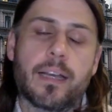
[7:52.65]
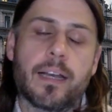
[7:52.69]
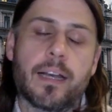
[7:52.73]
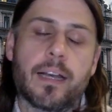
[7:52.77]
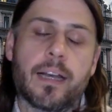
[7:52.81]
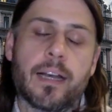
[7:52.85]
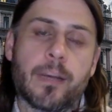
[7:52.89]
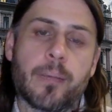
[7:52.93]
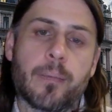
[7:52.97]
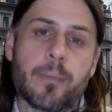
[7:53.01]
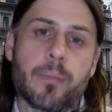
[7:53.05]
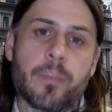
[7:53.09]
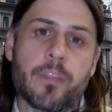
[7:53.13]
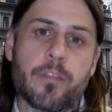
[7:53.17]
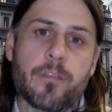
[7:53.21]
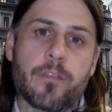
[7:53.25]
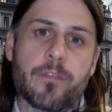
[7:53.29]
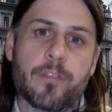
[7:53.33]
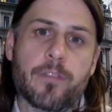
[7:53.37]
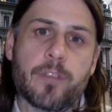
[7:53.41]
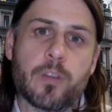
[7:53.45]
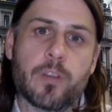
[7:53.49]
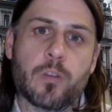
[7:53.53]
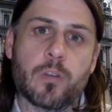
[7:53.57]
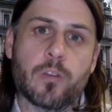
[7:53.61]
um, the
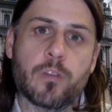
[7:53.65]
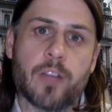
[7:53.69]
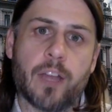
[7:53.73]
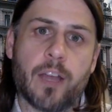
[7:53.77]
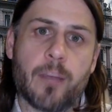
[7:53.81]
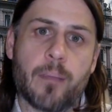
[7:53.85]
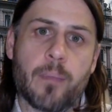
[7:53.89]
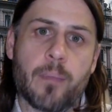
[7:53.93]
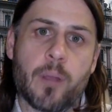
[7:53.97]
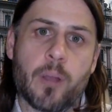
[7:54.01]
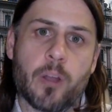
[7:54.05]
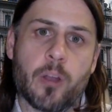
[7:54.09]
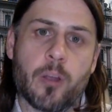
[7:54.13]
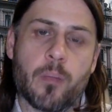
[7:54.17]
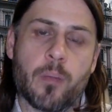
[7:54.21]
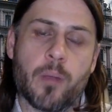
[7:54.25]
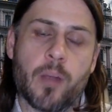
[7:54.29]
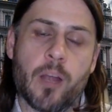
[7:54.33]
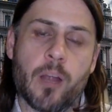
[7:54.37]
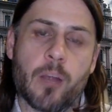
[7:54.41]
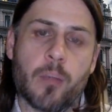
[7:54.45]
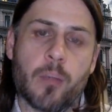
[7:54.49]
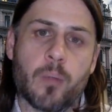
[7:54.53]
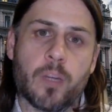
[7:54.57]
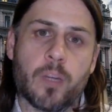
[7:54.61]
field of gut
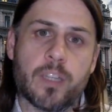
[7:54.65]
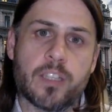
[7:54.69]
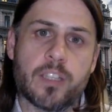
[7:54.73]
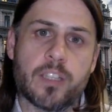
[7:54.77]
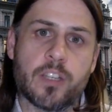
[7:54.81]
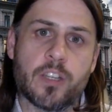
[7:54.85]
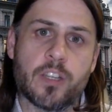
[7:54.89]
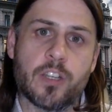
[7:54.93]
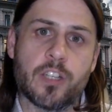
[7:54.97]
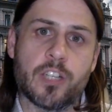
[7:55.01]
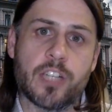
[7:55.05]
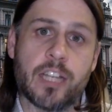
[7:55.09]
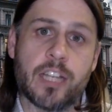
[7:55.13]
microbiome research